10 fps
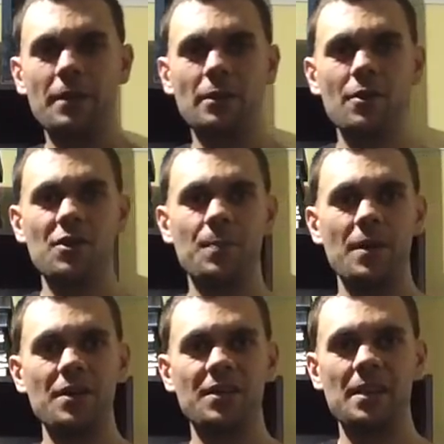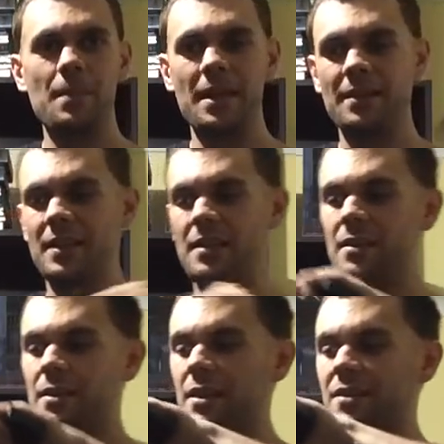reload is by using the
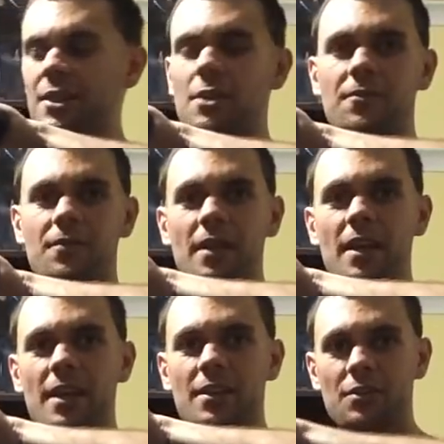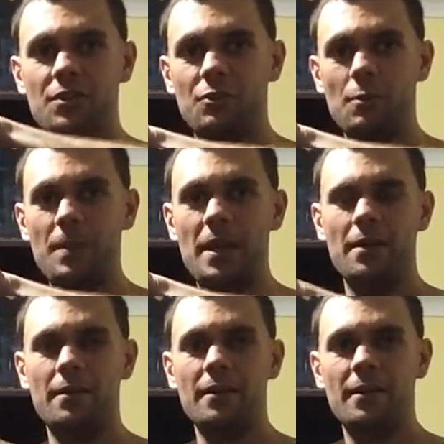magazine itself to strip
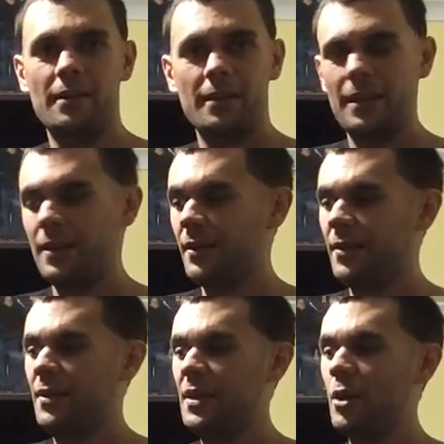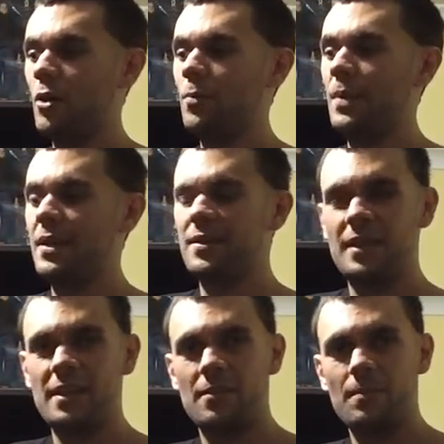out the old
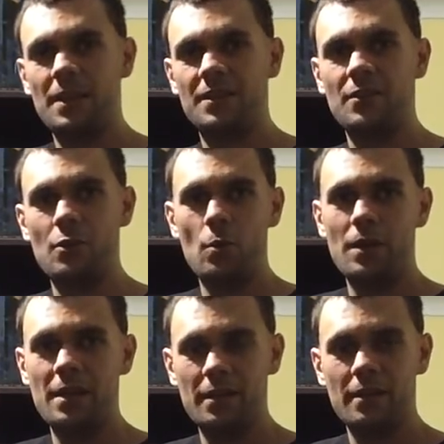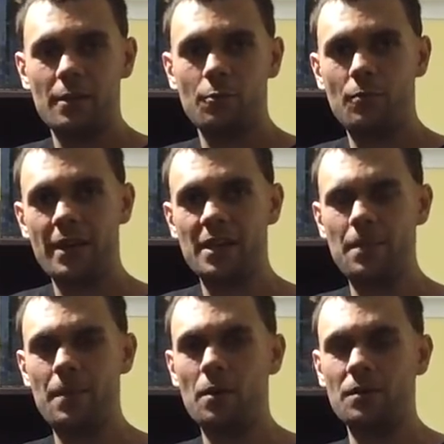magazine, placing the new one in, racking
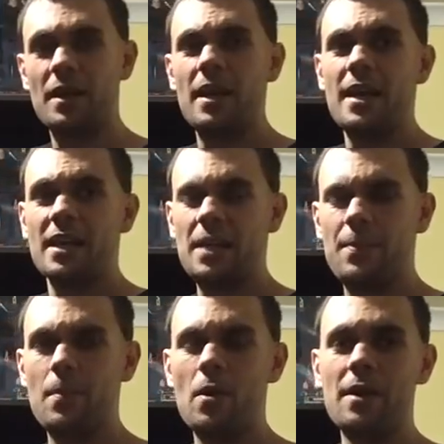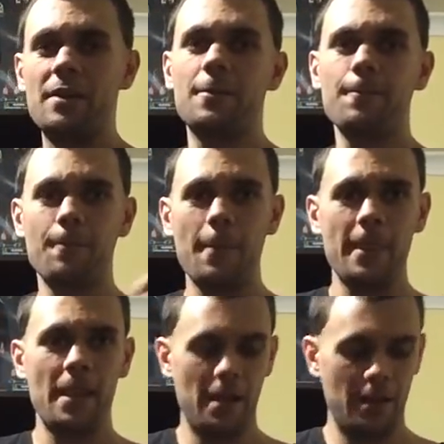the bolt. Keep in mind,
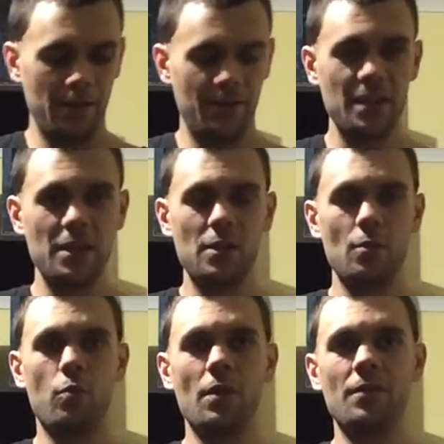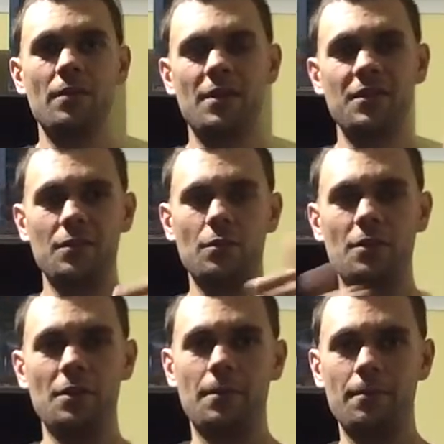this is
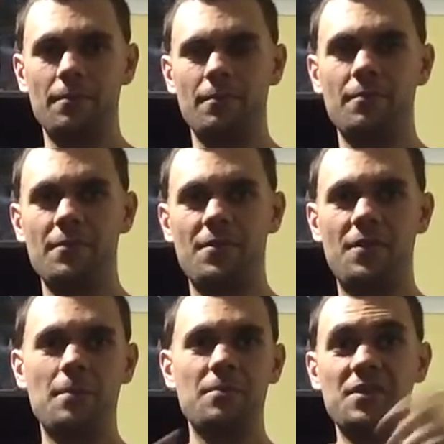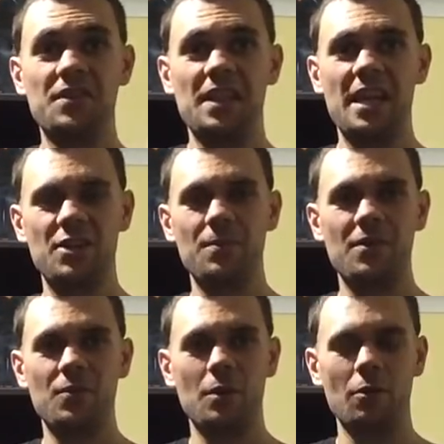called the thumb disengagement
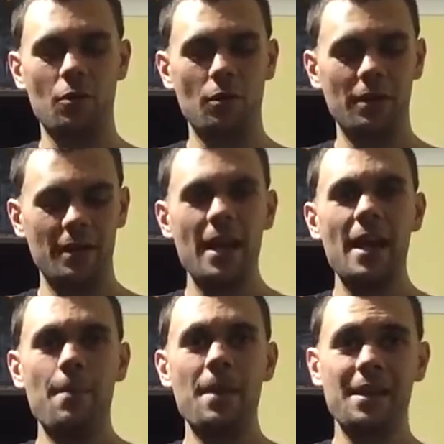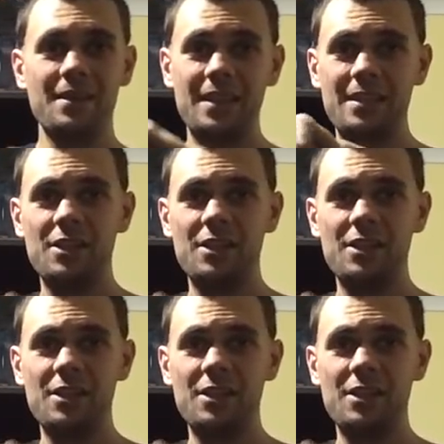is what I'll call it. Magazine